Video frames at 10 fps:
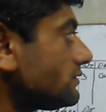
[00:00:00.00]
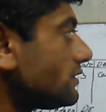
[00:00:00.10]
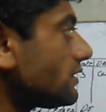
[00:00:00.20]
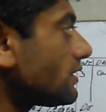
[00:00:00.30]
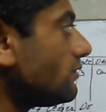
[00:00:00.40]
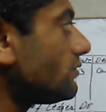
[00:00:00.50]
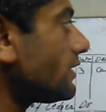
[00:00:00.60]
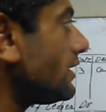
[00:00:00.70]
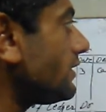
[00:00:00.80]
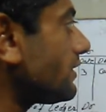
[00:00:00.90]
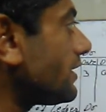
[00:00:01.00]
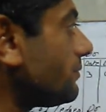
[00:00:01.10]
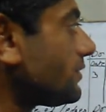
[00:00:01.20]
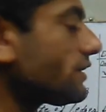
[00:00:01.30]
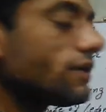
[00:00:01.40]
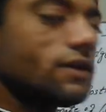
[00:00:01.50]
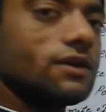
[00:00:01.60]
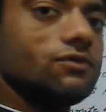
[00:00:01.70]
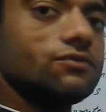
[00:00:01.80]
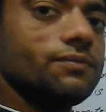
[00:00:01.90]
account has a separate
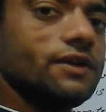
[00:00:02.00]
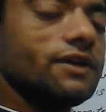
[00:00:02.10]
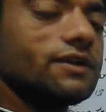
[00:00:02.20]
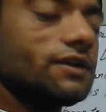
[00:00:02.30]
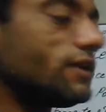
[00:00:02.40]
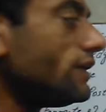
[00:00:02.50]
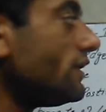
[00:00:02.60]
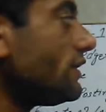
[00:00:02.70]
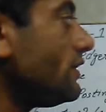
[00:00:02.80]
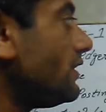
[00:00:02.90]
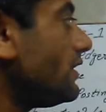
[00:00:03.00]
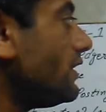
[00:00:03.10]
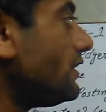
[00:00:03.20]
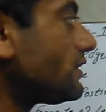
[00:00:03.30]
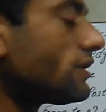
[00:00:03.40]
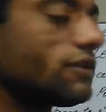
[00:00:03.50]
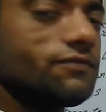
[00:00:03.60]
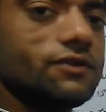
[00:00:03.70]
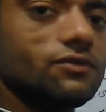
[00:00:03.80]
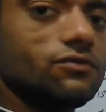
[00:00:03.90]
account made here and
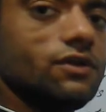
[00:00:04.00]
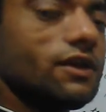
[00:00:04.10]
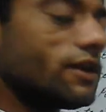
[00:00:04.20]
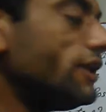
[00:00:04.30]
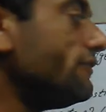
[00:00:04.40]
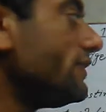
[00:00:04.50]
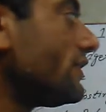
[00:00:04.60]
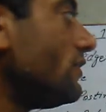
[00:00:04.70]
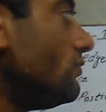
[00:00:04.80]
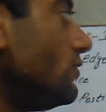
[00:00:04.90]
transferred to the relevant account.